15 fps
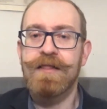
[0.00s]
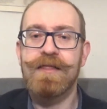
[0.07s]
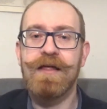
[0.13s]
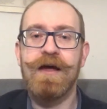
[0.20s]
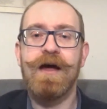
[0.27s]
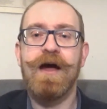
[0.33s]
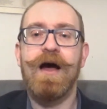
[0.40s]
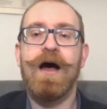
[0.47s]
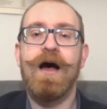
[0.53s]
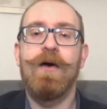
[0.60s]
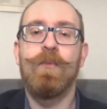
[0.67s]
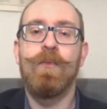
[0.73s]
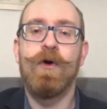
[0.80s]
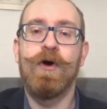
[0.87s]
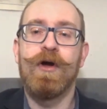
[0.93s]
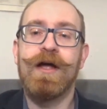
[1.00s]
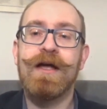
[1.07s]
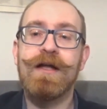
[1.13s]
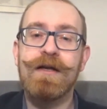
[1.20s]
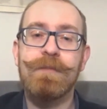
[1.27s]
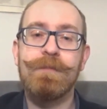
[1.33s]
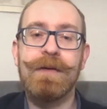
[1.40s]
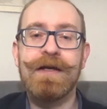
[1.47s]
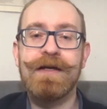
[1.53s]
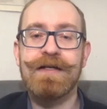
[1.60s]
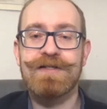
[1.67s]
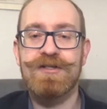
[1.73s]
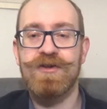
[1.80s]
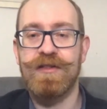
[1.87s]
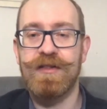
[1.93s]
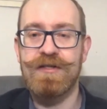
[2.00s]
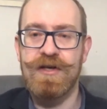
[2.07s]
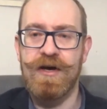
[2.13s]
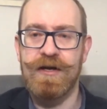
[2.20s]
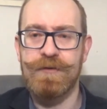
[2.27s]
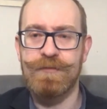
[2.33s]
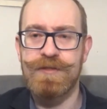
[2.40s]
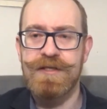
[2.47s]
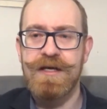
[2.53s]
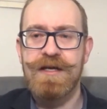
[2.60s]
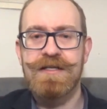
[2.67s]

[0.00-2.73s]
There were hidden meanings to these items,